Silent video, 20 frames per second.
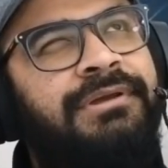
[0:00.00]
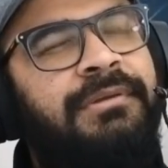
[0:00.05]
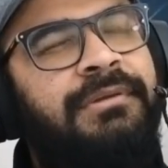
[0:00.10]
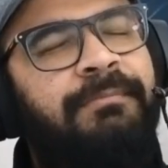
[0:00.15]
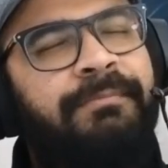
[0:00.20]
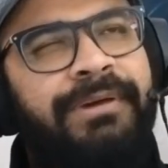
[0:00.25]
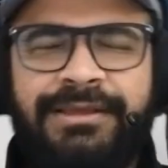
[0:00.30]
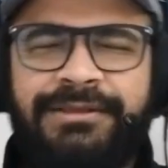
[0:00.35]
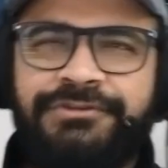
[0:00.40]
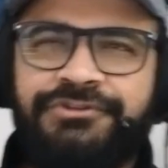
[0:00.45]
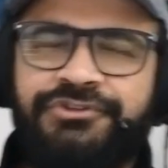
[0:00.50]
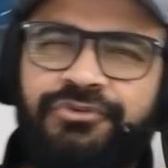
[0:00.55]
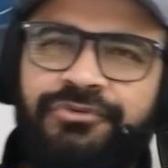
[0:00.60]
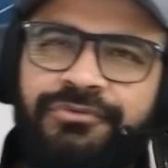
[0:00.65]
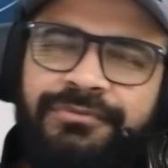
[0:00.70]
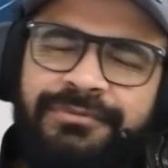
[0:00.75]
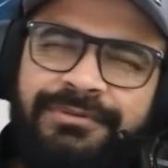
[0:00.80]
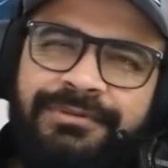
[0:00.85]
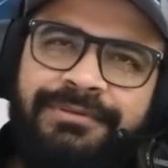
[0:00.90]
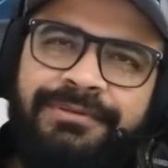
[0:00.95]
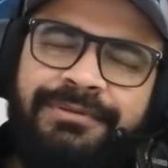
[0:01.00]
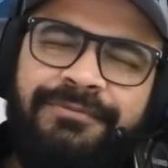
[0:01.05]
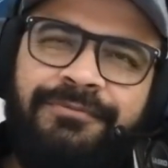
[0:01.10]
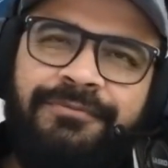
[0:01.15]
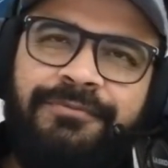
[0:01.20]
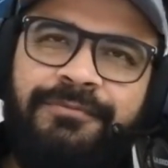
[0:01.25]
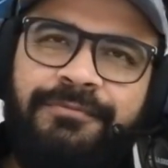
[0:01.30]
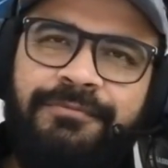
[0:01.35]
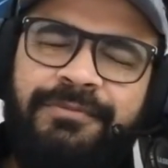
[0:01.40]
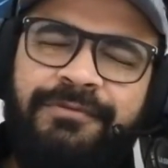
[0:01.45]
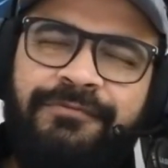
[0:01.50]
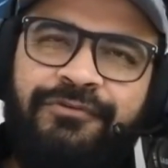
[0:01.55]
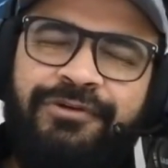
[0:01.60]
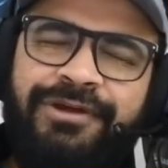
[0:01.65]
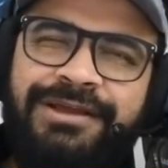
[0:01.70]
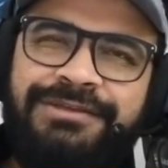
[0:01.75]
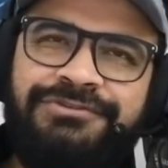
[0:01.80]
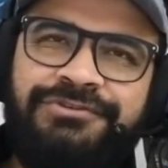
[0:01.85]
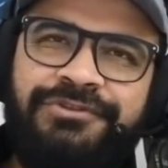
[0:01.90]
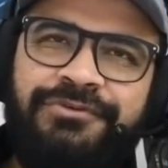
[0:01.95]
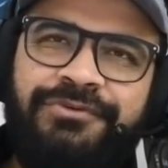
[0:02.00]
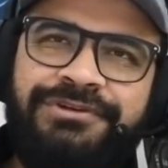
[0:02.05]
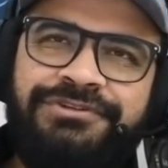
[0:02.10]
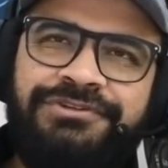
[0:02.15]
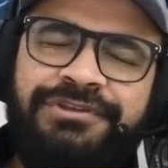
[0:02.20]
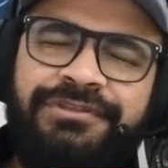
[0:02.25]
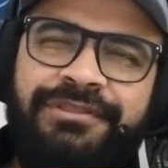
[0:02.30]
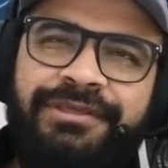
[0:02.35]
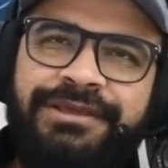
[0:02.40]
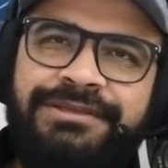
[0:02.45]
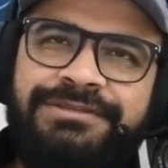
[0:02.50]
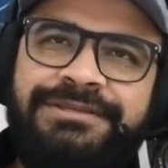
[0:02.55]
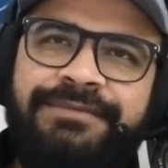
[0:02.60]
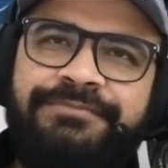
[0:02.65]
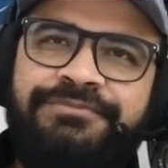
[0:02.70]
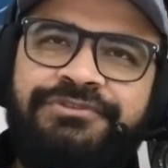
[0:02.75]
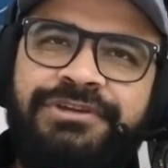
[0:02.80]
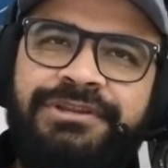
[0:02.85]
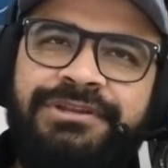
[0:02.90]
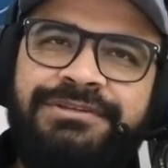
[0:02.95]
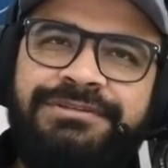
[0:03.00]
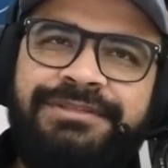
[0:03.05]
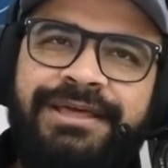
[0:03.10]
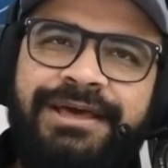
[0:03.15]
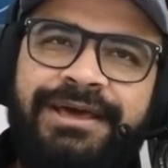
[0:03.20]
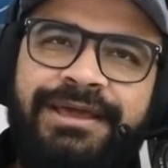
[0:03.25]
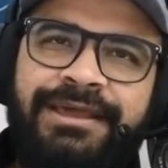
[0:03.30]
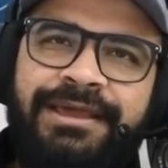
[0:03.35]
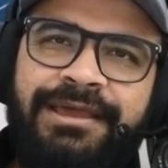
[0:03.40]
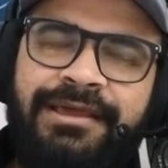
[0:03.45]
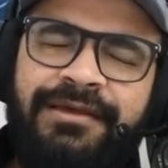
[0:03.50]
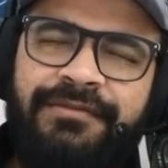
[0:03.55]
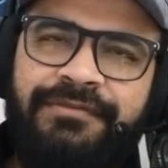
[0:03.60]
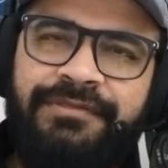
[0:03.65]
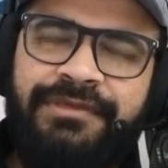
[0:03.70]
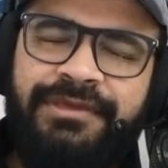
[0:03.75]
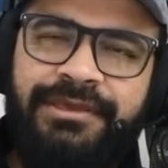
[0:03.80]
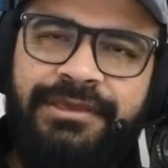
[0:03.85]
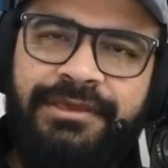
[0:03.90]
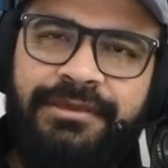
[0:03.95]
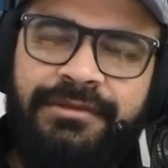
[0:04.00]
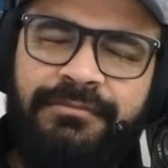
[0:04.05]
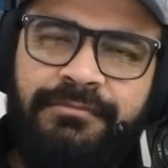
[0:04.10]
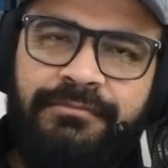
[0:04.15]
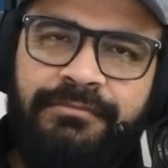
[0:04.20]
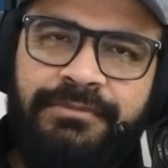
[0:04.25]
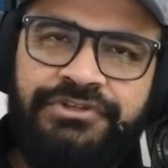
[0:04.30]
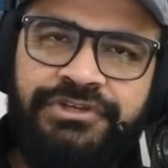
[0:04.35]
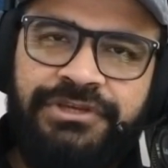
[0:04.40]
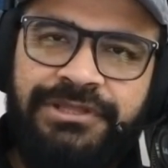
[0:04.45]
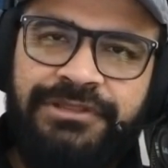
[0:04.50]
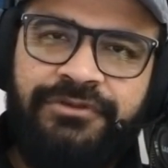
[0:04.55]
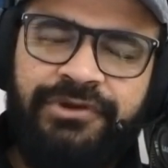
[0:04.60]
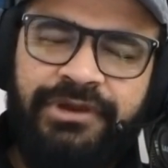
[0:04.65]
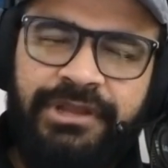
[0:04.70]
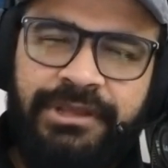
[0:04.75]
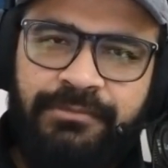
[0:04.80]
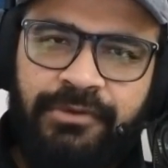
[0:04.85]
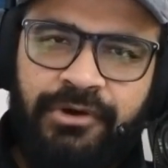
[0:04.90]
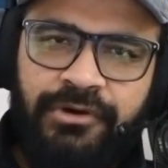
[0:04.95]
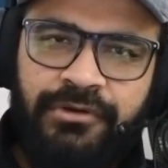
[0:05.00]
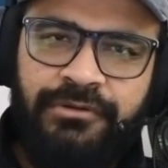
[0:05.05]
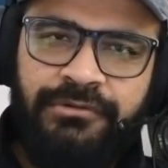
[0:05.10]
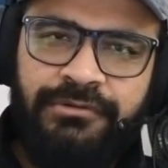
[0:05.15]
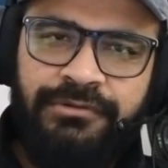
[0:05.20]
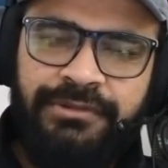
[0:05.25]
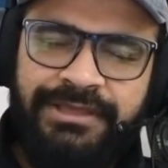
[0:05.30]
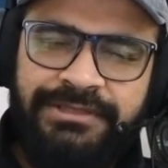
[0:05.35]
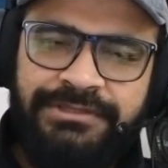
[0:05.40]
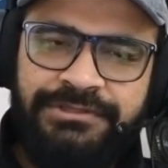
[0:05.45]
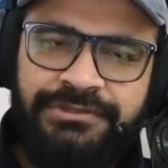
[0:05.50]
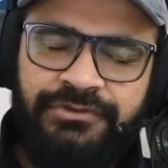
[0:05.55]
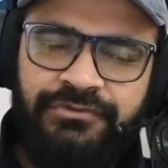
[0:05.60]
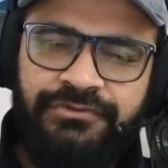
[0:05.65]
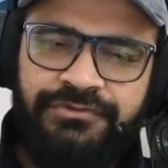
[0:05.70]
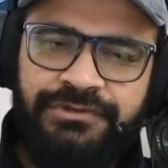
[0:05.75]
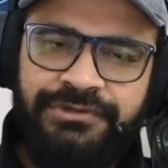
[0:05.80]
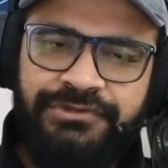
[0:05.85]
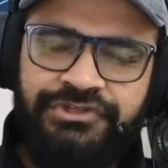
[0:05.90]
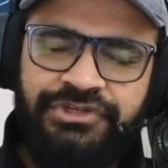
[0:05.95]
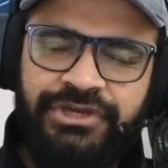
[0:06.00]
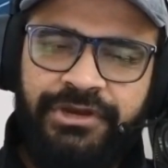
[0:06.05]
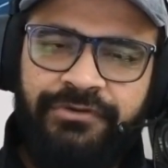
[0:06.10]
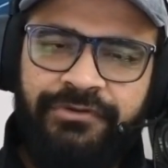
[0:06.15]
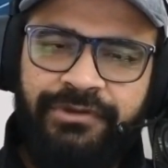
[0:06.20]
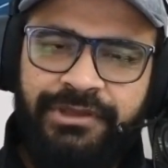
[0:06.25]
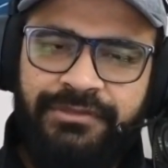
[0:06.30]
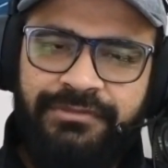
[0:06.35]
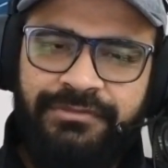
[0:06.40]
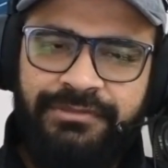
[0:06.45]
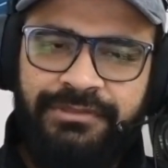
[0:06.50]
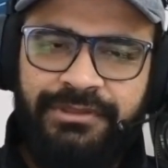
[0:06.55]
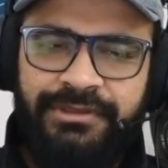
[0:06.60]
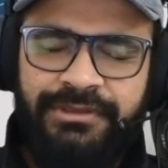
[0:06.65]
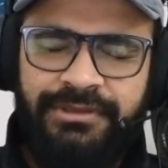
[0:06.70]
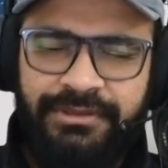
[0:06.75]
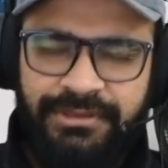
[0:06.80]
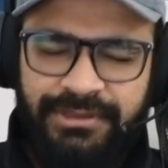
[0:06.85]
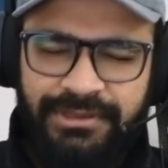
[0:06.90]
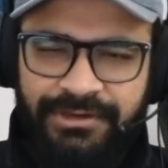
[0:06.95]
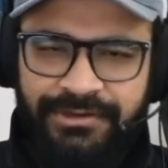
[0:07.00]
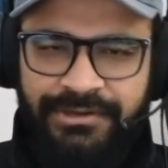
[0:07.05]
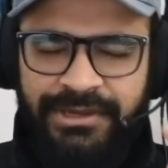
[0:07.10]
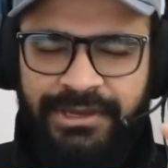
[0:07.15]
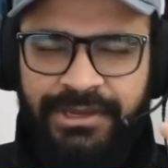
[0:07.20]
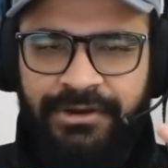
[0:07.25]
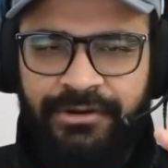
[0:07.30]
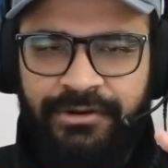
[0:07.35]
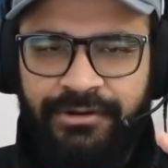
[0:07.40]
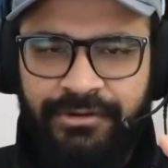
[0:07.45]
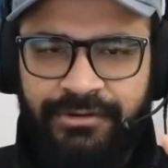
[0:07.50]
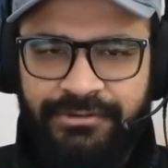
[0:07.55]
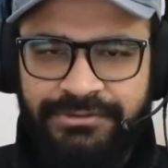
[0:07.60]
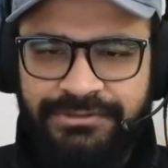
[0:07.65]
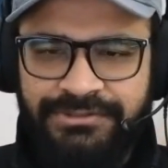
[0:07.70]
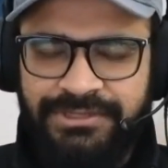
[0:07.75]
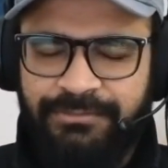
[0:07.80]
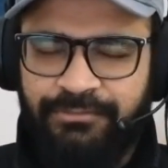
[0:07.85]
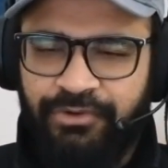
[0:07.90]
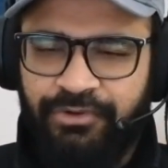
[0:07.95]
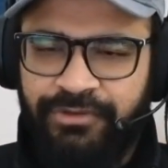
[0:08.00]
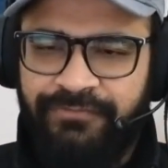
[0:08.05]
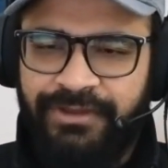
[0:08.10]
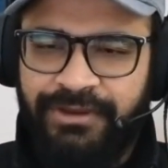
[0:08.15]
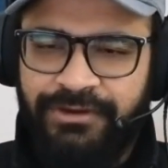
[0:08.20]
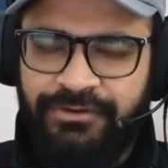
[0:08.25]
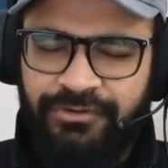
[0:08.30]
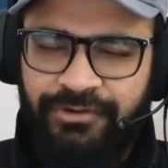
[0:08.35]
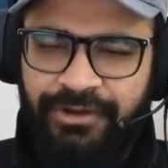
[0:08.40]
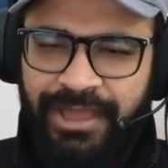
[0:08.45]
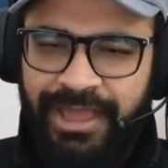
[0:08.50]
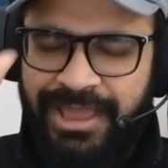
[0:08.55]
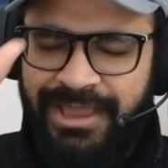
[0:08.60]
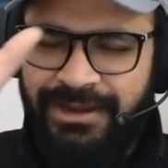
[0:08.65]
But so before I answer the question, the assumption is that the machine learning model that's used to generate the entire summary vector and